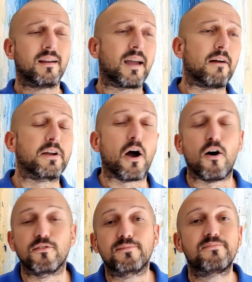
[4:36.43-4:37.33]
carry
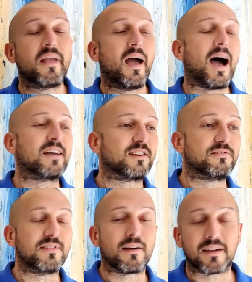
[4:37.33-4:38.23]
on as
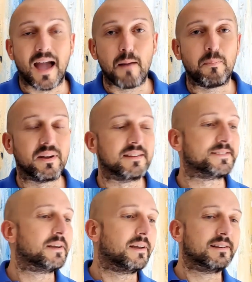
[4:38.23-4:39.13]
if nothing happened,